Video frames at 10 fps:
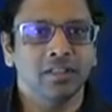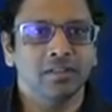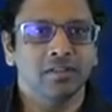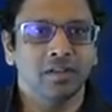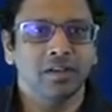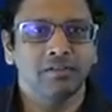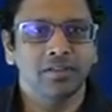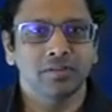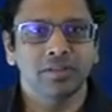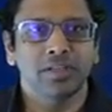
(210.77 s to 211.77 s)
So you have a
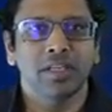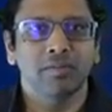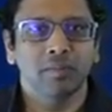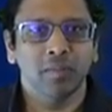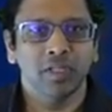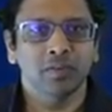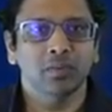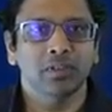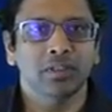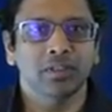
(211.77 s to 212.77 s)
username,
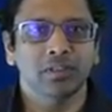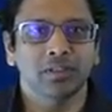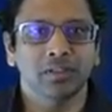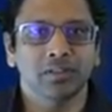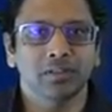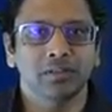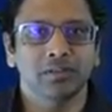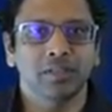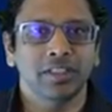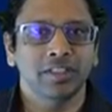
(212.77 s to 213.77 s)
password,
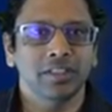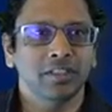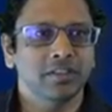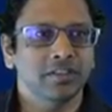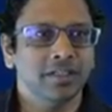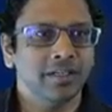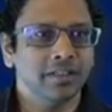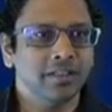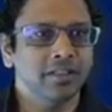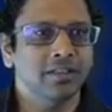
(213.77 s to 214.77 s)
UID, a
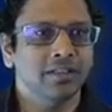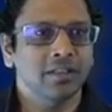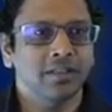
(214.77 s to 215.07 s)
GID,